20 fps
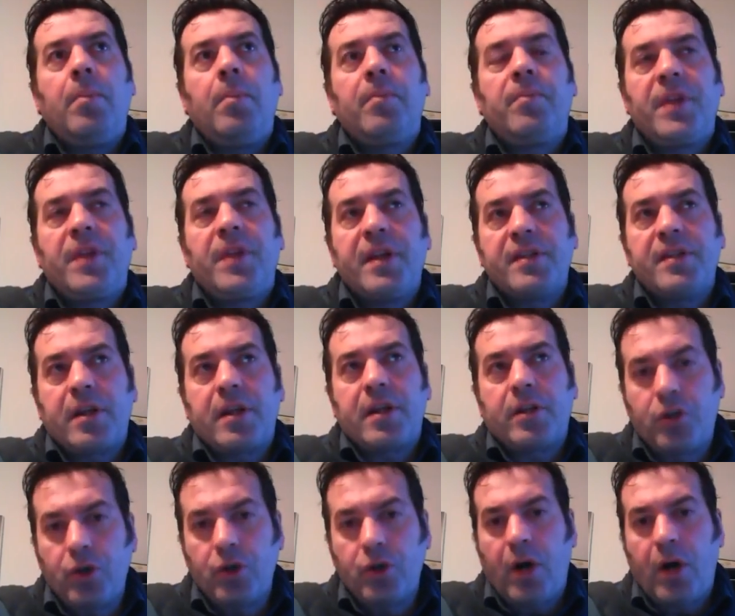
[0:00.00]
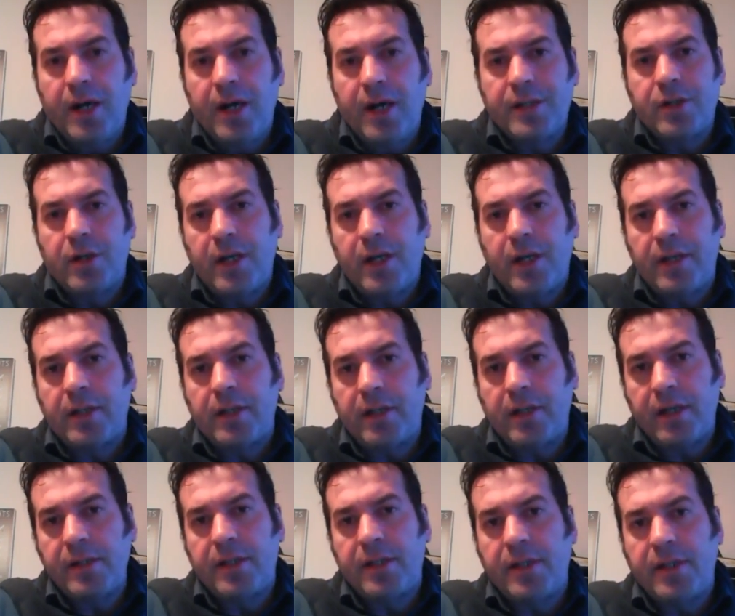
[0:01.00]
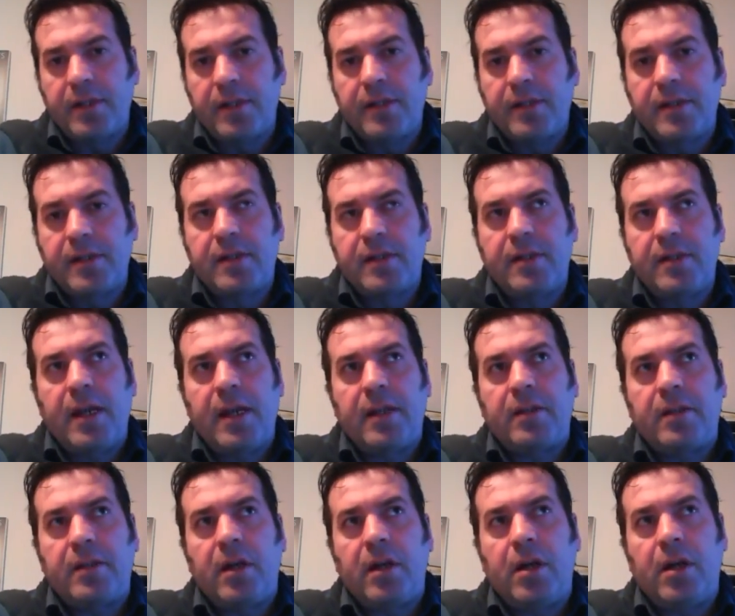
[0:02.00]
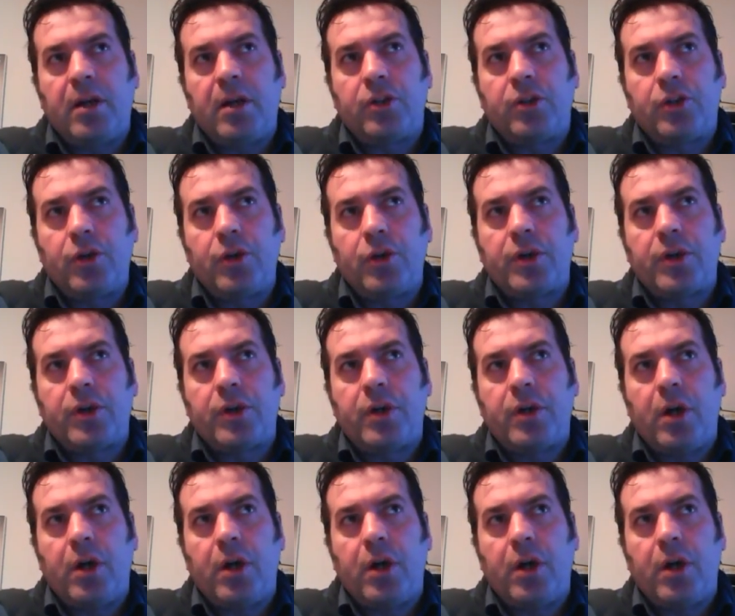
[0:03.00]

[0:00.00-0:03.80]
these are two isolated incidents that took